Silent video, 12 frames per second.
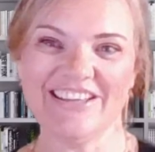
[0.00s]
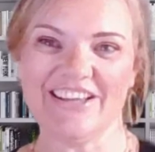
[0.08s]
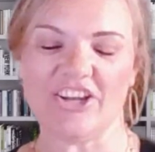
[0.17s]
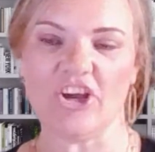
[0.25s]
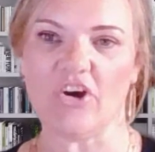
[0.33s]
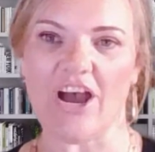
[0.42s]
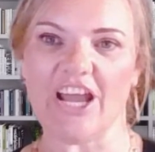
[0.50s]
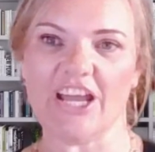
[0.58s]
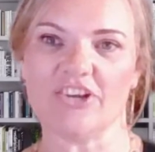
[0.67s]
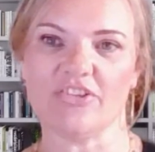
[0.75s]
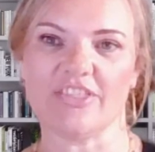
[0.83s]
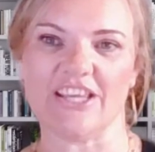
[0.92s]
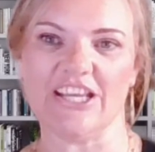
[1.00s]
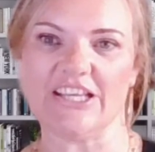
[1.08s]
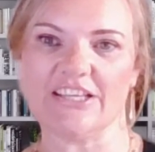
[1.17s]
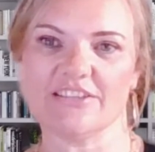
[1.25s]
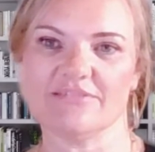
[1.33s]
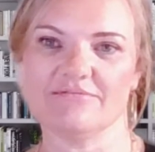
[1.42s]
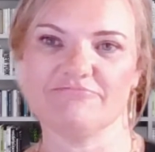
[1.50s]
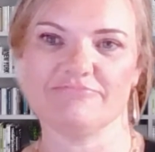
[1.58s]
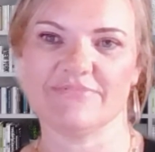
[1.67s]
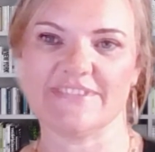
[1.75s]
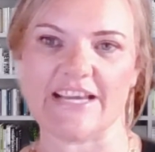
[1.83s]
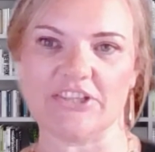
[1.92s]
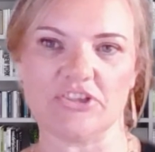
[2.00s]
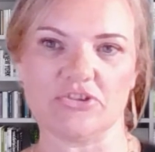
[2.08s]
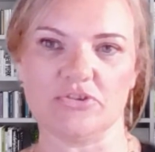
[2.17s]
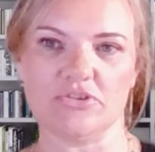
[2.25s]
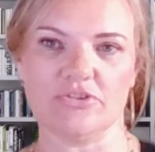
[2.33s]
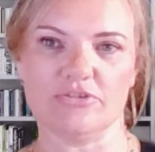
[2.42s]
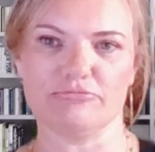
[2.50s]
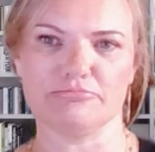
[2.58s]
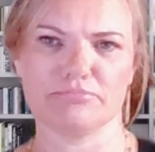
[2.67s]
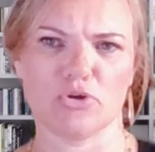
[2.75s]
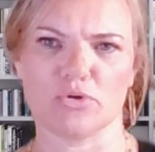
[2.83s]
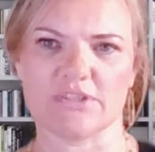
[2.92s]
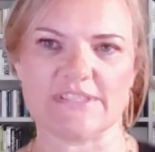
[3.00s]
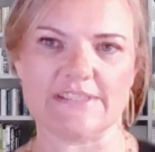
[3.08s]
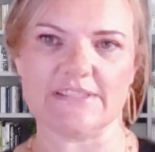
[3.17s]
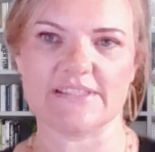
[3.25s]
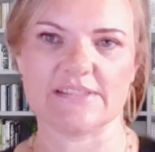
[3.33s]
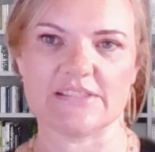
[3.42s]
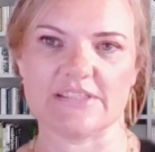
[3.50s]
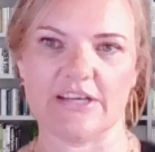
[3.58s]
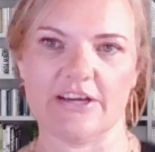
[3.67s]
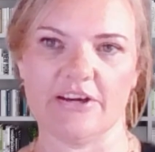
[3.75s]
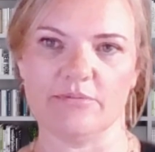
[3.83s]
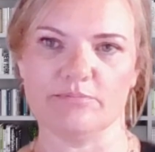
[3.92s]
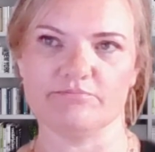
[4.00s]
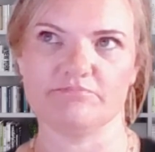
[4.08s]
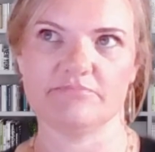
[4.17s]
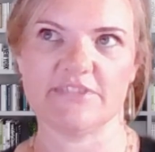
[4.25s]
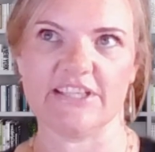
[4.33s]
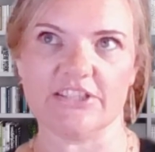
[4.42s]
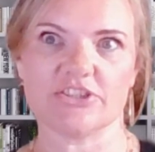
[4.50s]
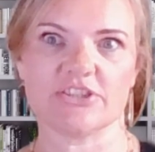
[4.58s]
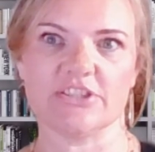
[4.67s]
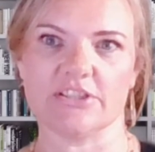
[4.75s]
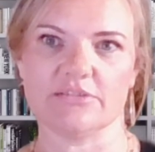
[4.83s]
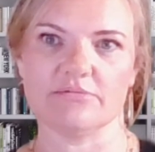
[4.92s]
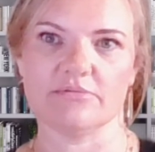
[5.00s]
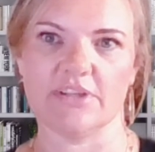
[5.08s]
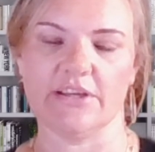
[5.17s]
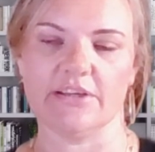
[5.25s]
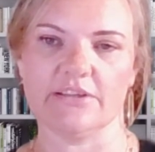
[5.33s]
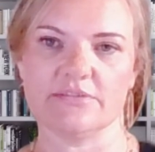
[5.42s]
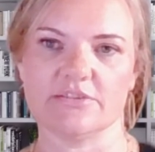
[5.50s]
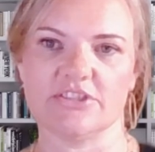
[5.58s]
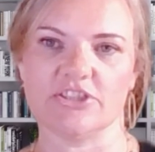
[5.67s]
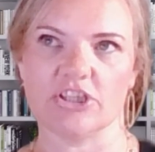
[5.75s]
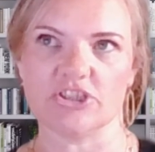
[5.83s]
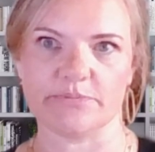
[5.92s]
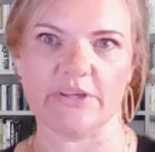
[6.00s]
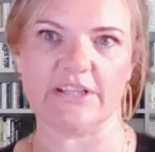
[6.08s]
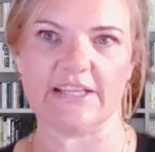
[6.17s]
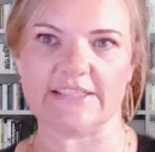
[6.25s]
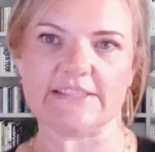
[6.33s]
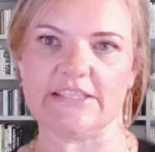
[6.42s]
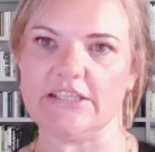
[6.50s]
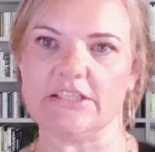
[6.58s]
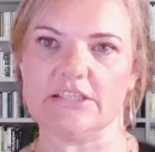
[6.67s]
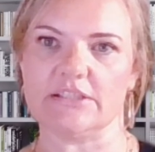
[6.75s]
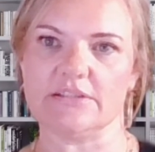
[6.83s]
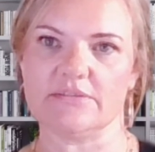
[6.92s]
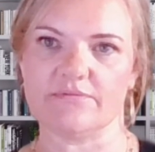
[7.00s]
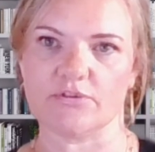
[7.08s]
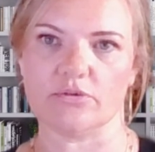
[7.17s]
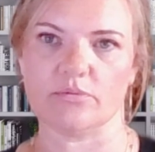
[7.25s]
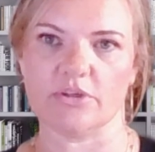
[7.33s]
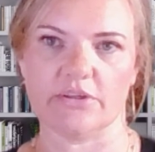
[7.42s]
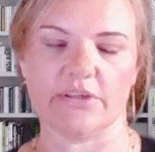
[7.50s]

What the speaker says: No, I don't think technical courses teach the judgment that's needed for real